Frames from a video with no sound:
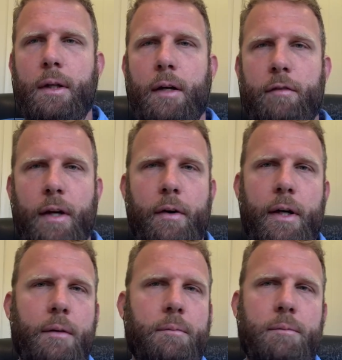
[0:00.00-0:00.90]

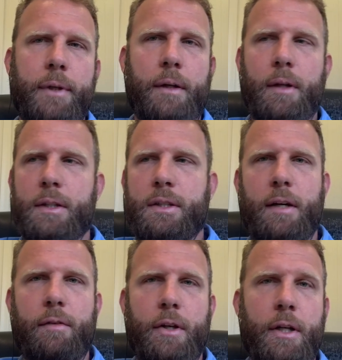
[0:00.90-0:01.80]
varying let's
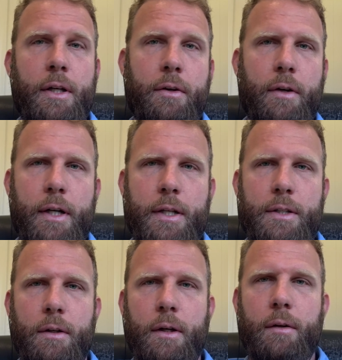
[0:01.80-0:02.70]
say 30
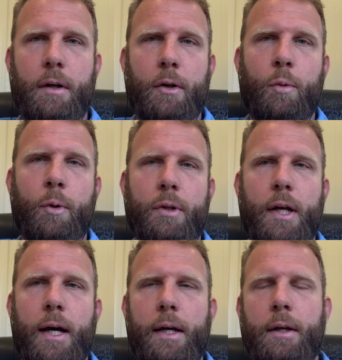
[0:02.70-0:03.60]
degrees on a normal
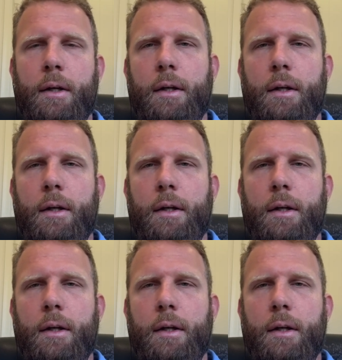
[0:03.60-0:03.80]
day,